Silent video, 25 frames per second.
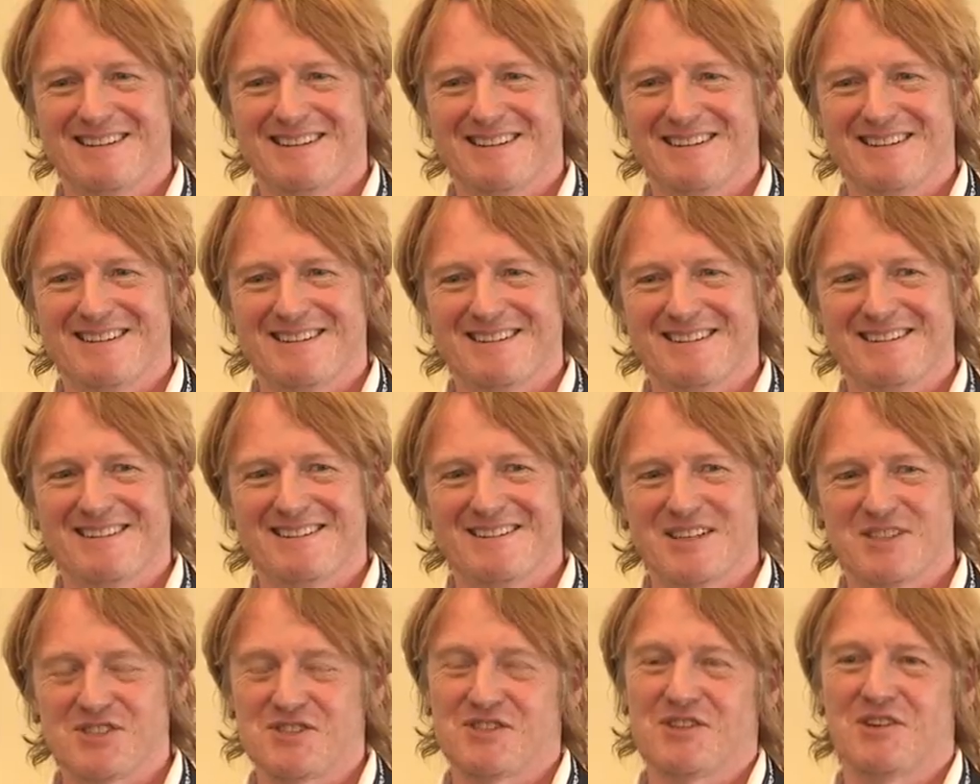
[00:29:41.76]

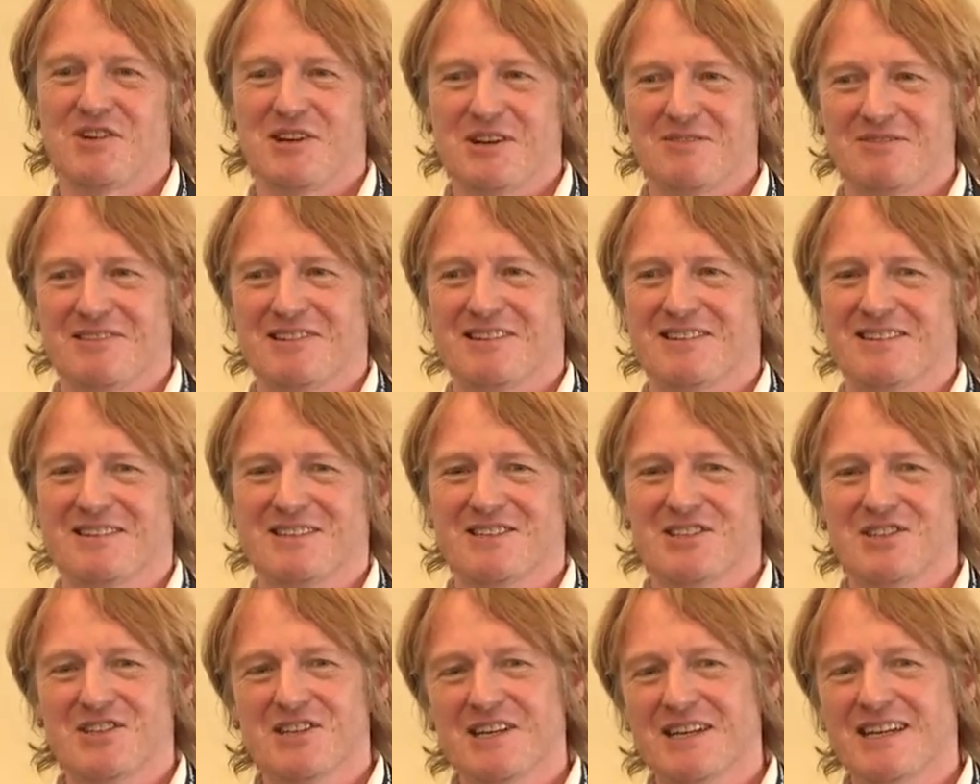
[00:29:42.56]

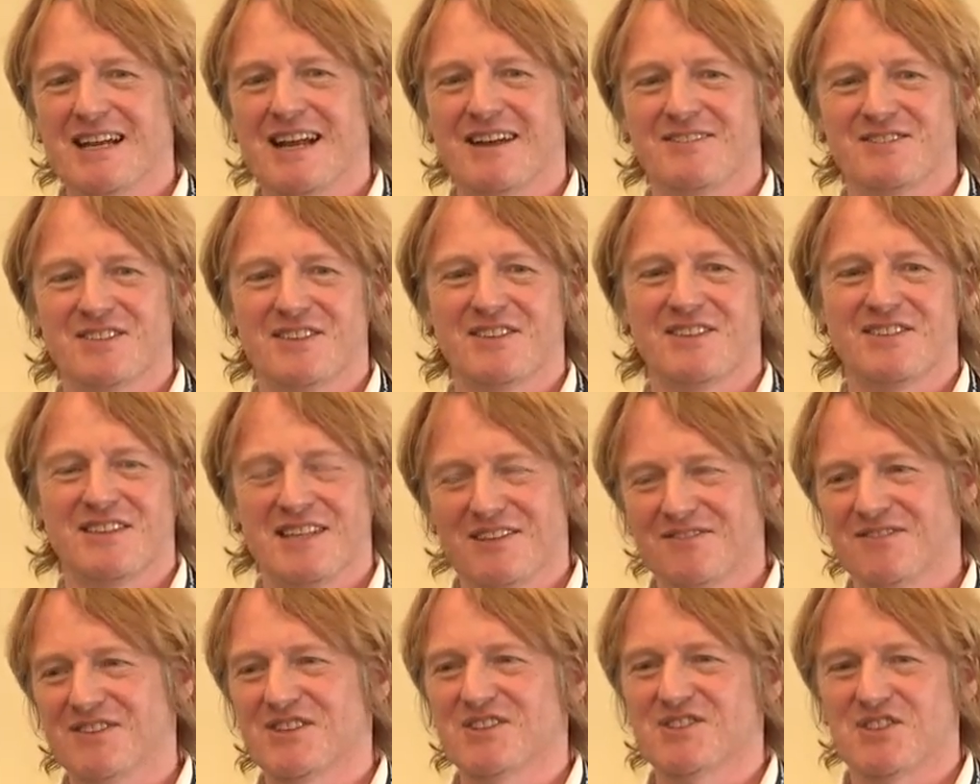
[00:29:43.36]
You're going to have to
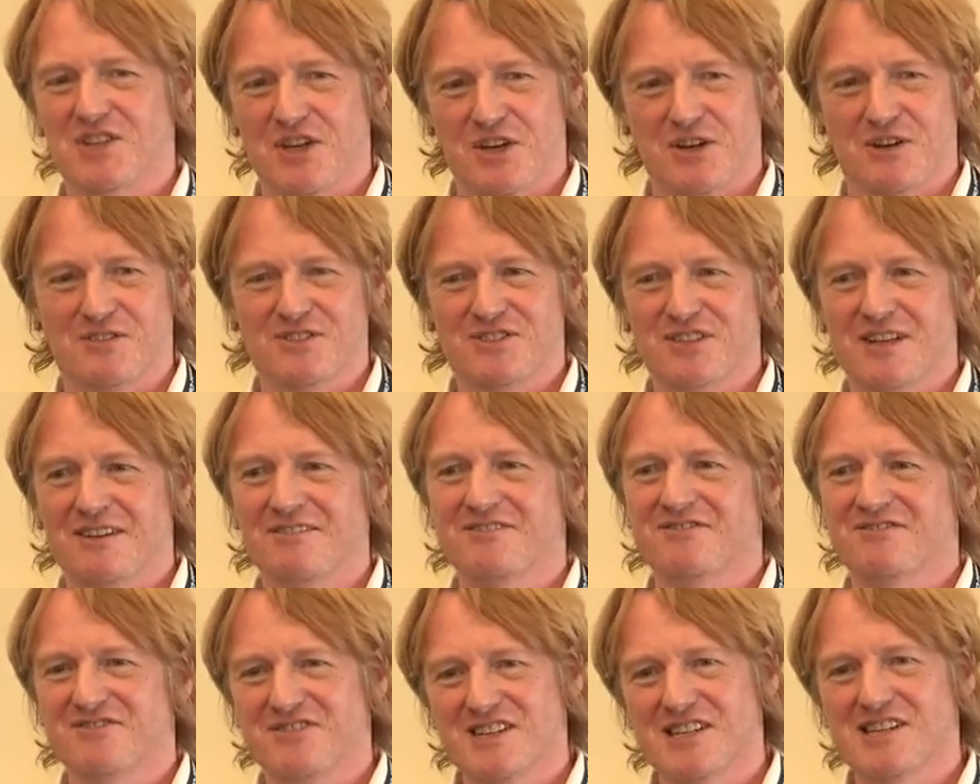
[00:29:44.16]
think to yourselves
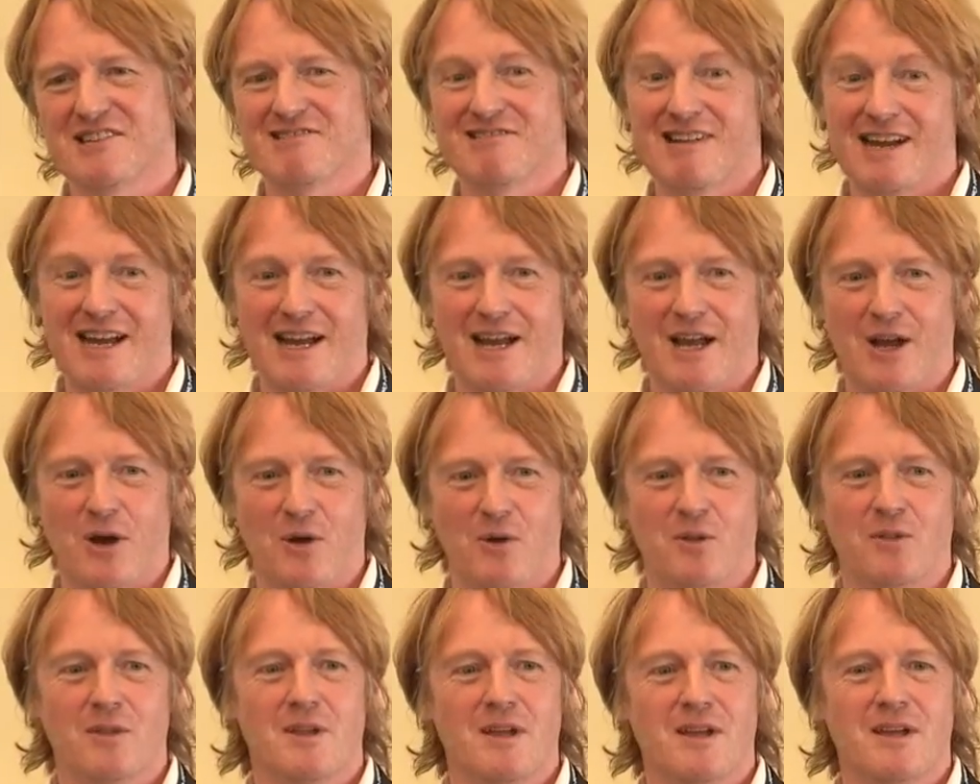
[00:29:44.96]
and figure
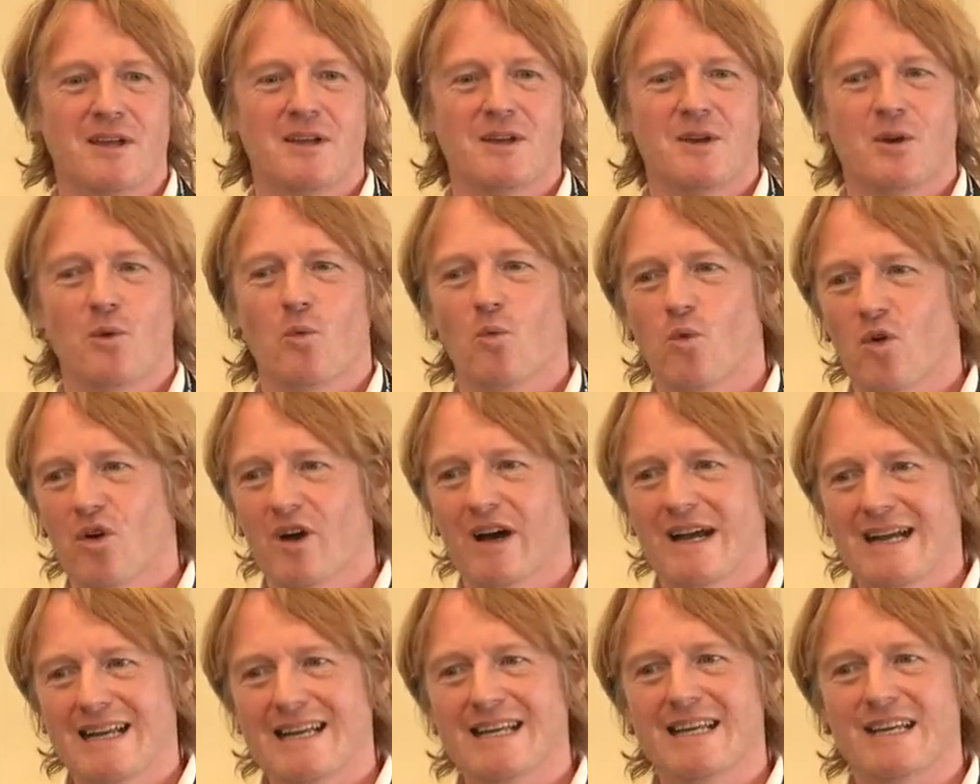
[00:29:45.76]
out
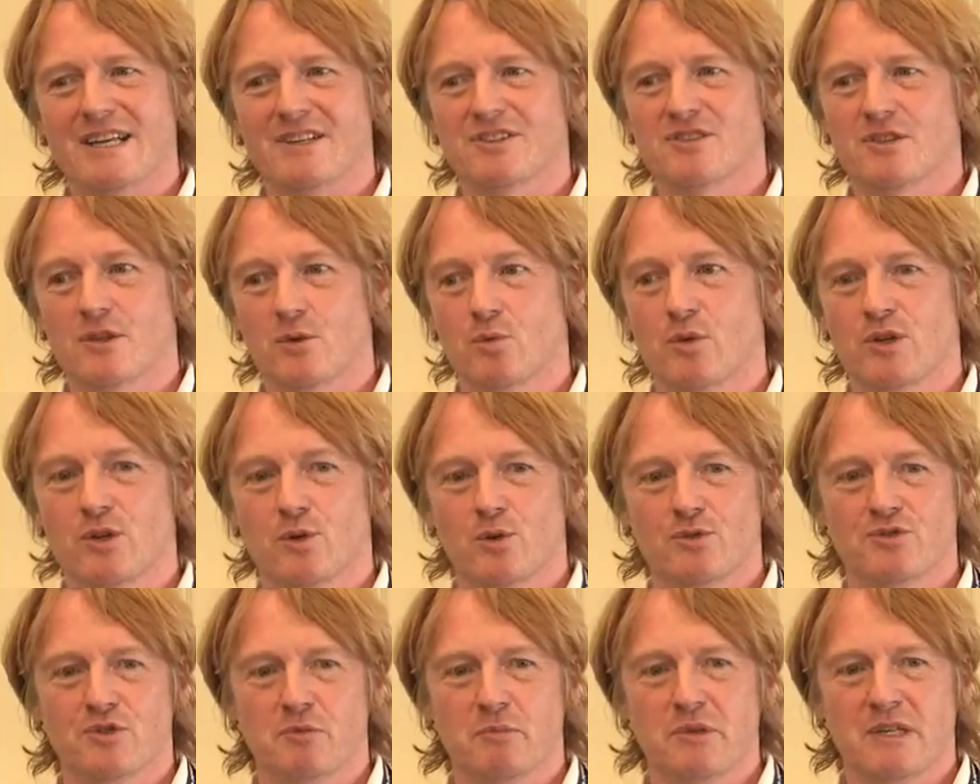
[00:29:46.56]
why it is that we
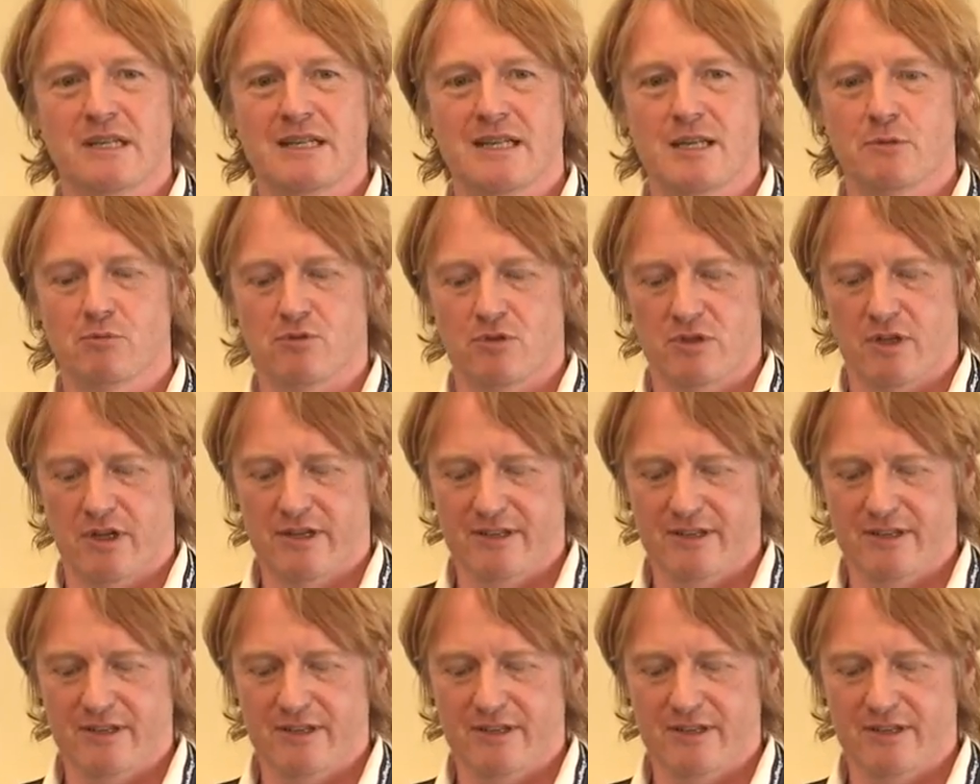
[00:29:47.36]
ought to be liberal.